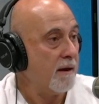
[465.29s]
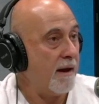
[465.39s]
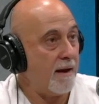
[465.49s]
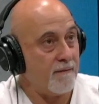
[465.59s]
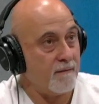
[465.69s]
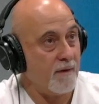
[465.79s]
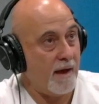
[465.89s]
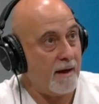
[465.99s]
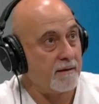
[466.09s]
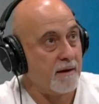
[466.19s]
And
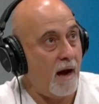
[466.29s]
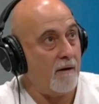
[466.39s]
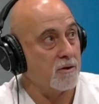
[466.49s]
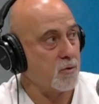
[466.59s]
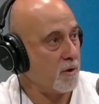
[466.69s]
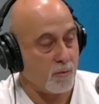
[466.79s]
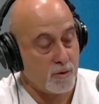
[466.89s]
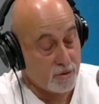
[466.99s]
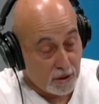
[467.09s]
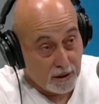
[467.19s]
Collinsworth
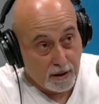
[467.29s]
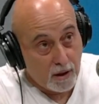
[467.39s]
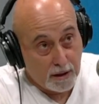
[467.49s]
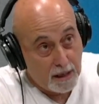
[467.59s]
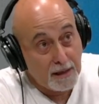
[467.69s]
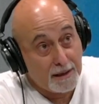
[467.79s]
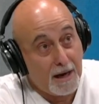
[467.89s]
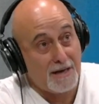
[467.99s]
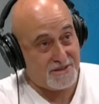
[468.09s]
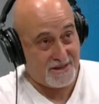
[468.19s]
was
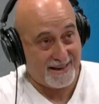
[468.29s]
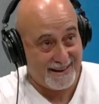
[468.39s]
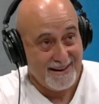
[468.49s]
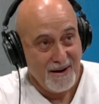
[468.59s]
gushing